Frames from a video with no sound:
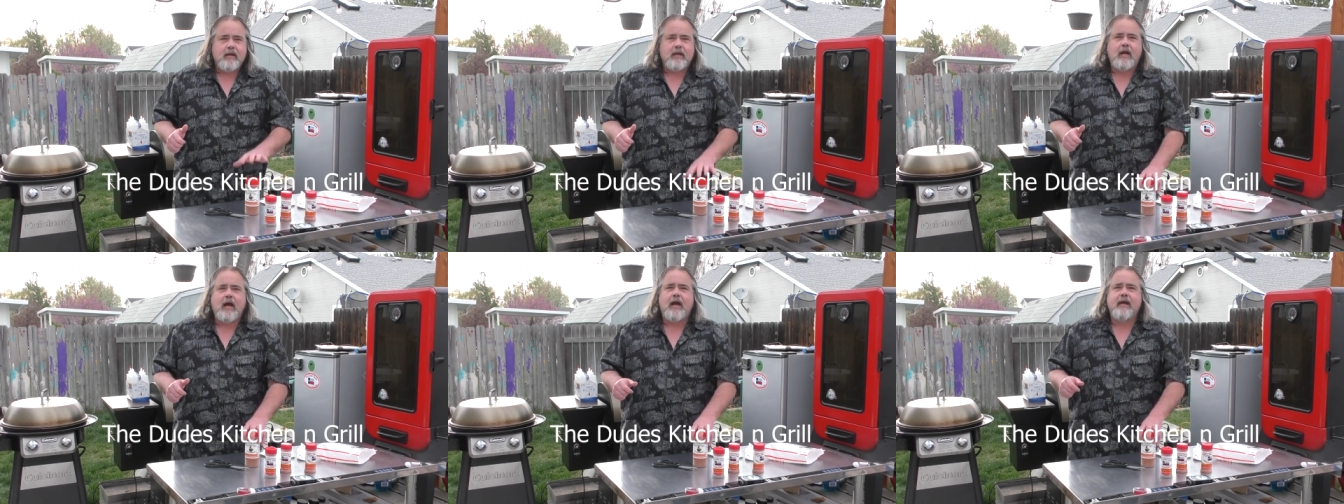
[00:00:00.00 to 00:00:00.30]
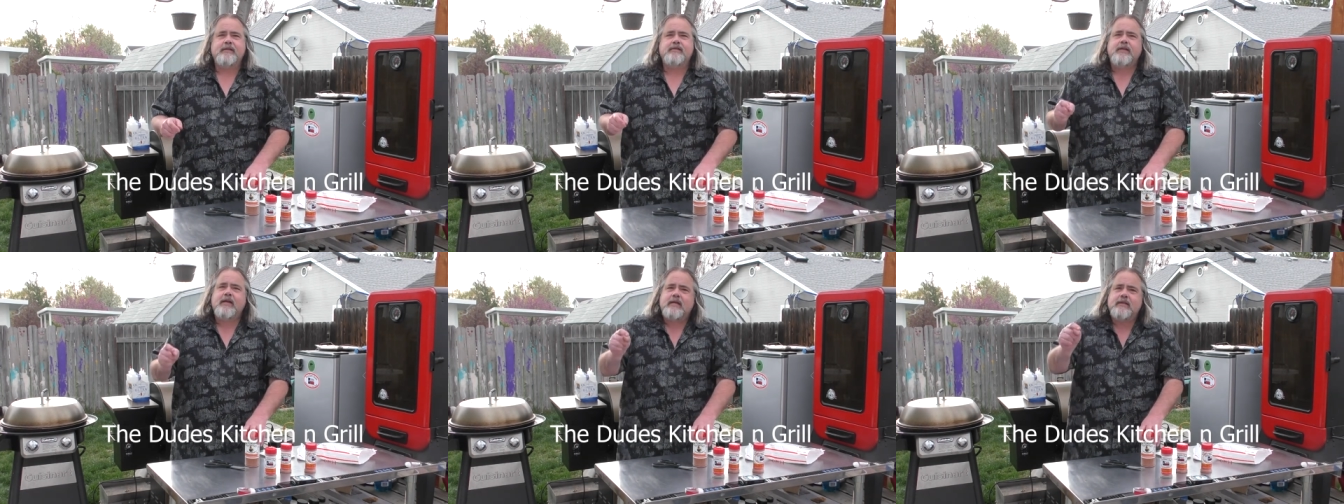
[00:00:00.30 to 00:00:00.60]

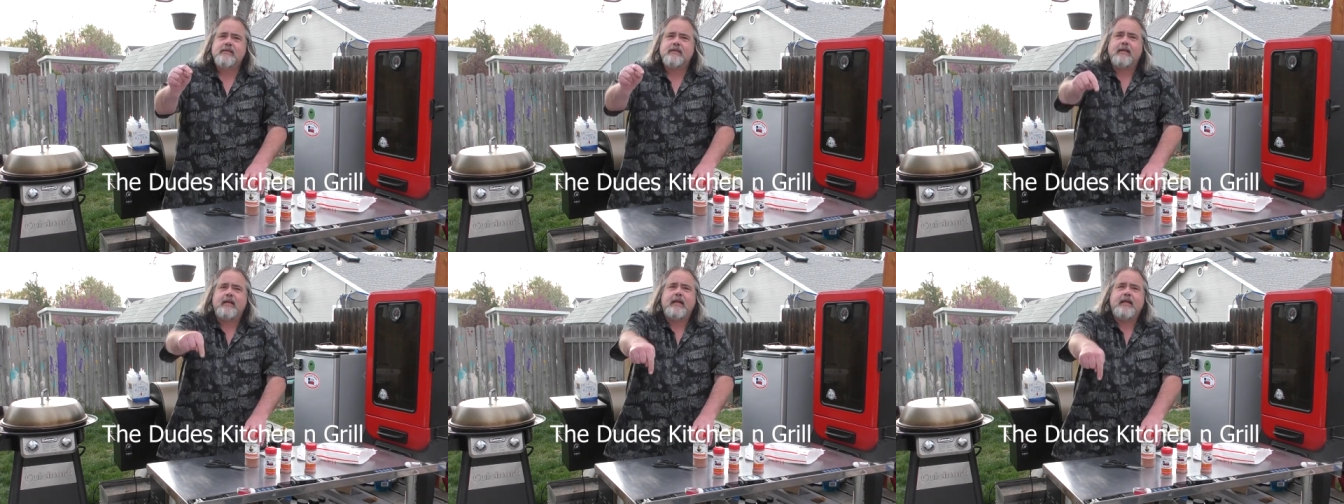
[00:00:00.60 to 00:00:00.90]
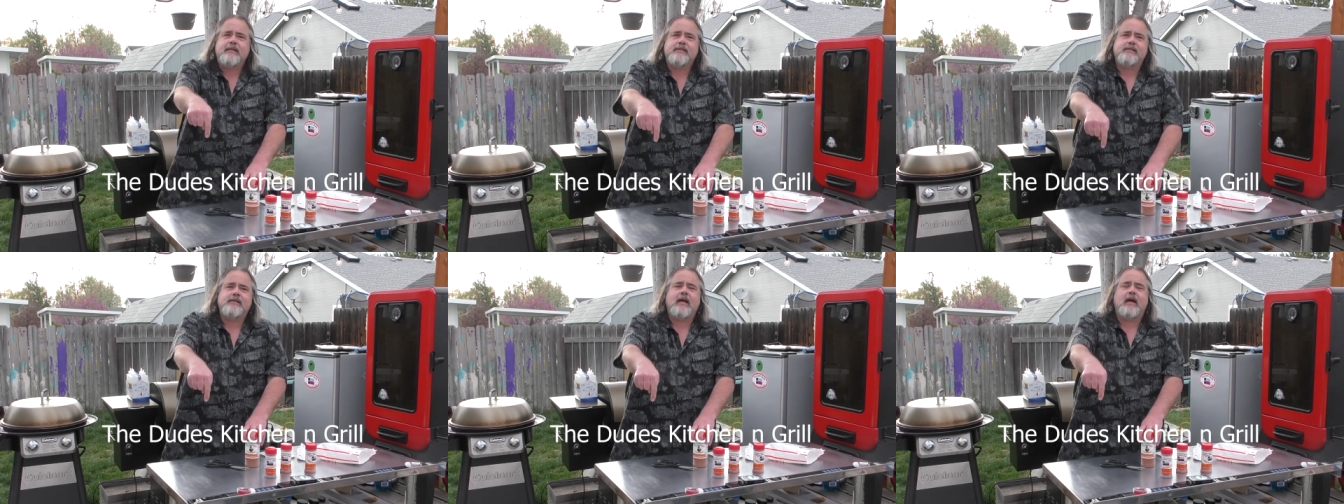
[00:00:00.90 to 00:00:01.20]
Guys, his
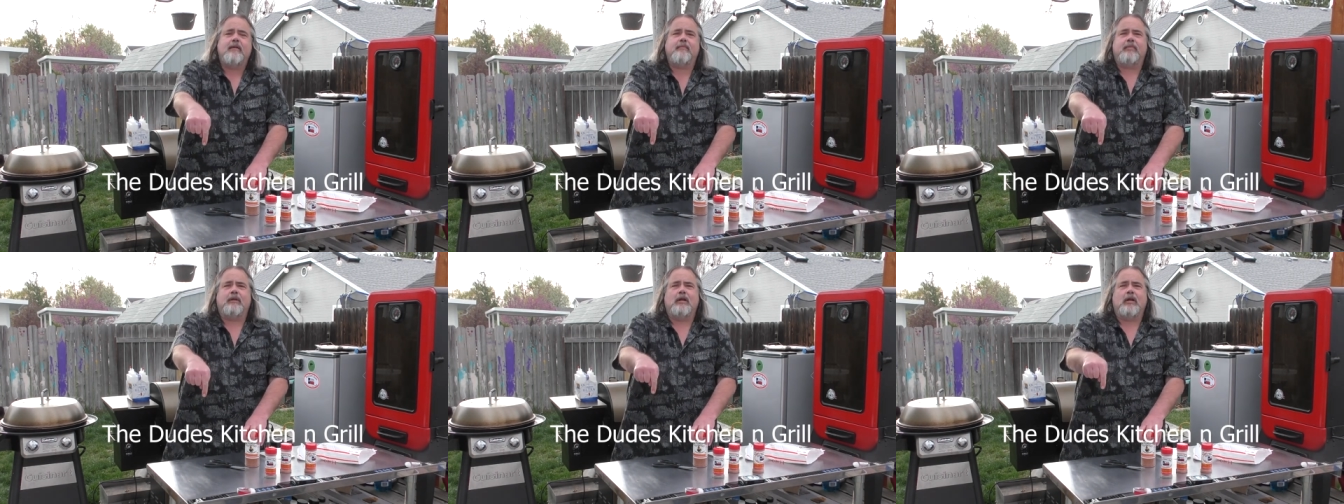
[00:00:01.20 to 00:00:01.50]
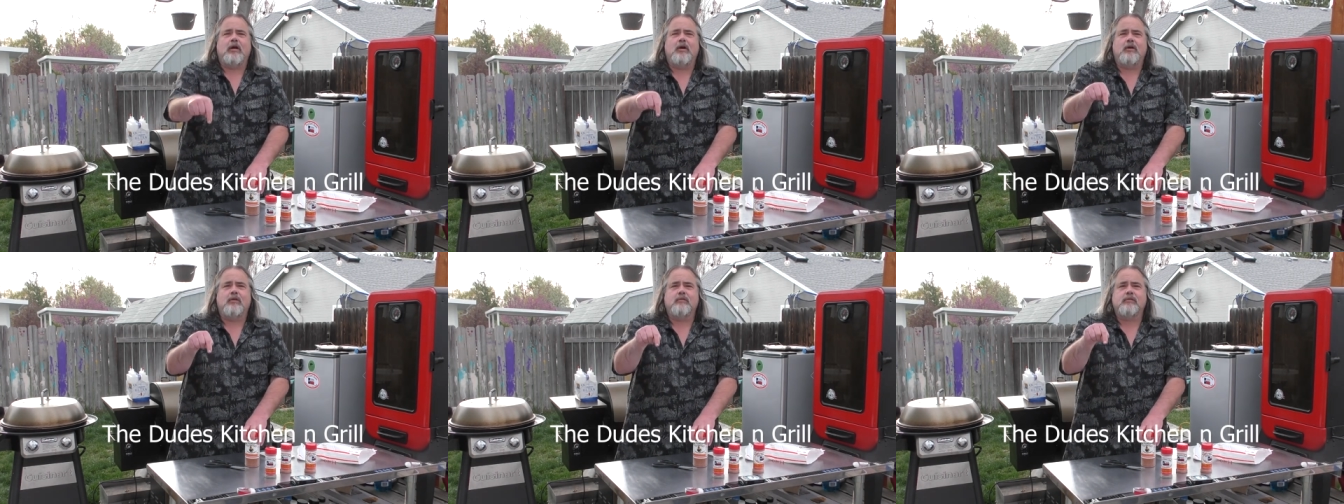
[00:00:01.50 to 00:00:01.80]
link's down
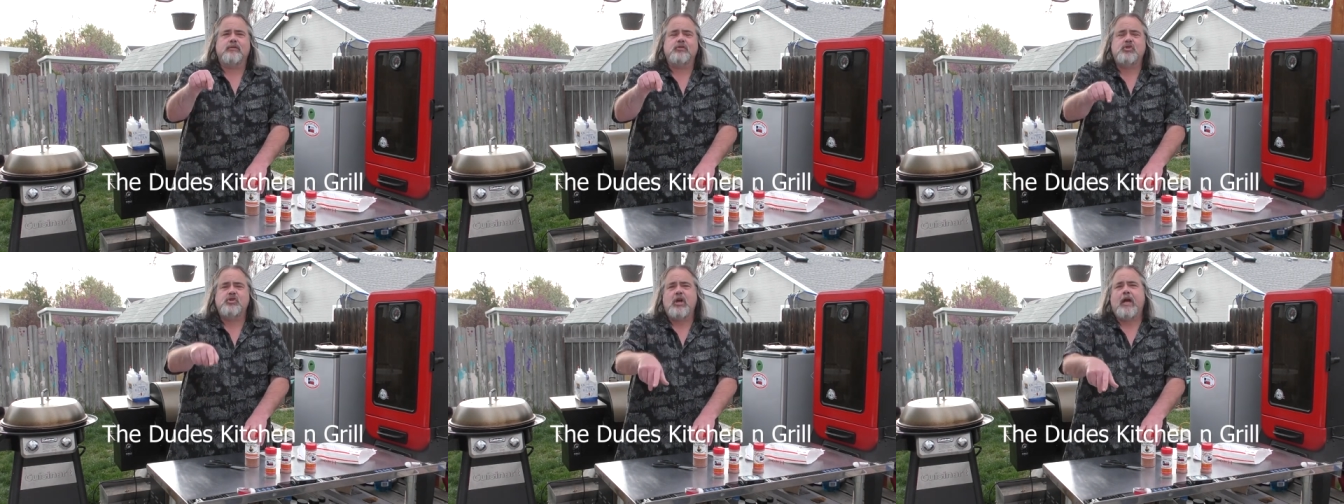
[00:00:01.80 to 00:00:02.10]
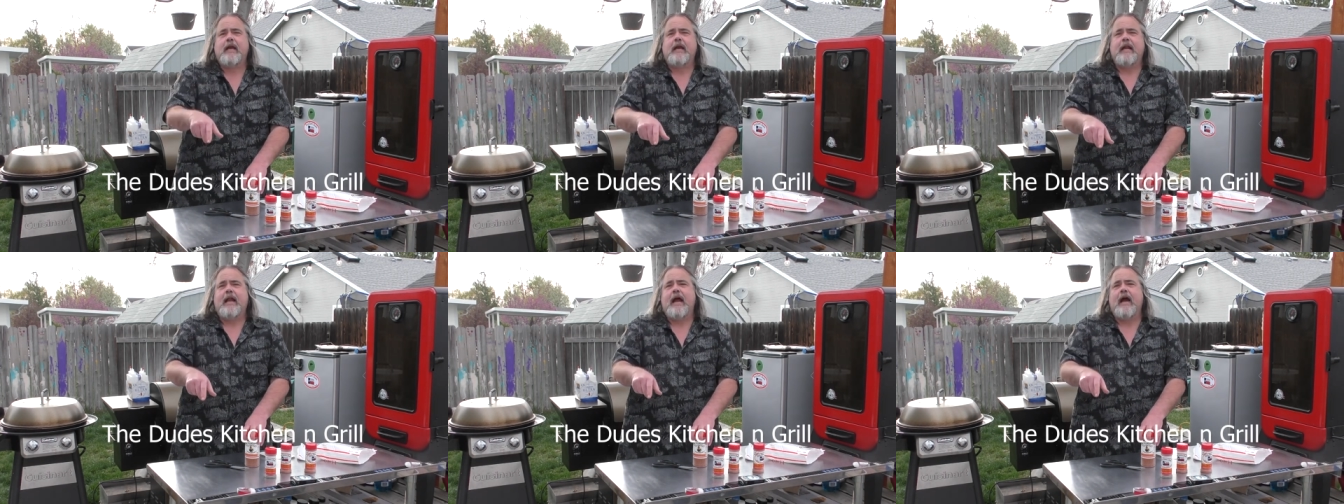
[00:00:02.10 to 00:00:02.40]
below.
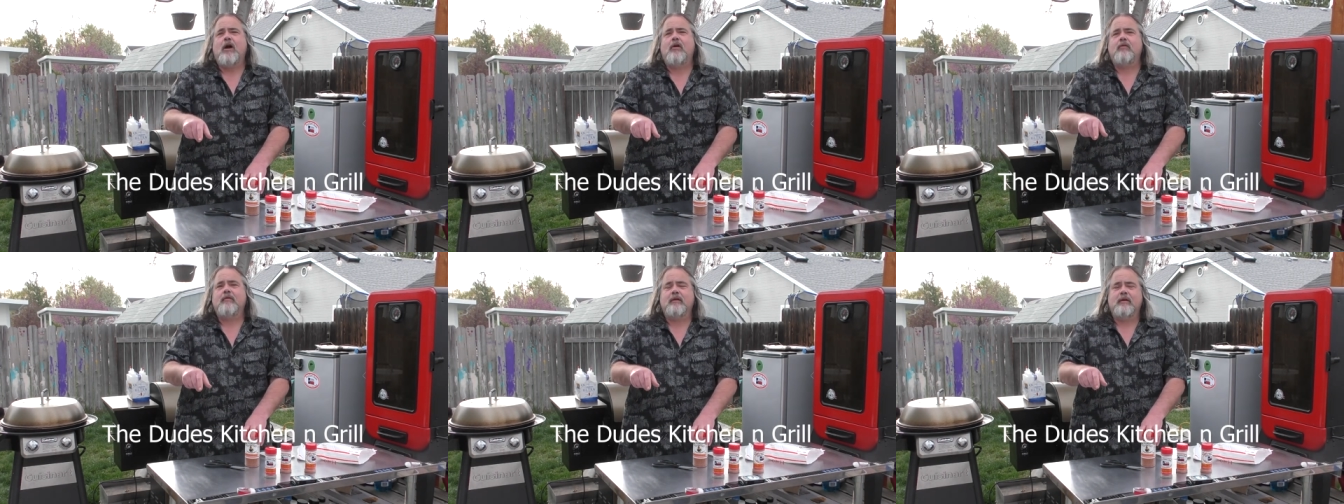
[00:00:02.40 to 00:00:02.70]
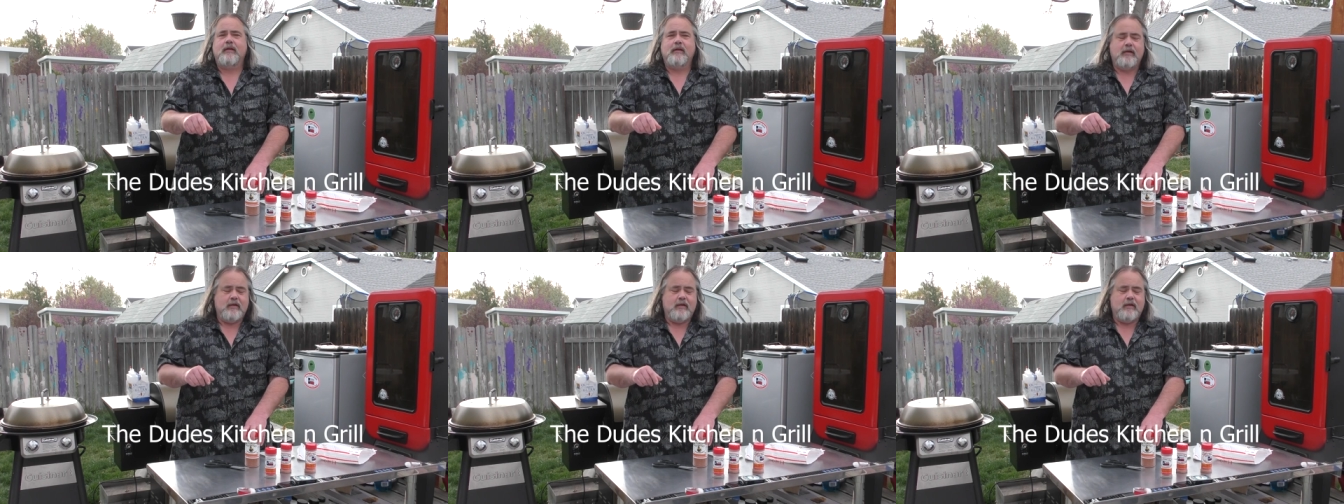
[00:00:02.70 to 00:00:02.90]
Check it out.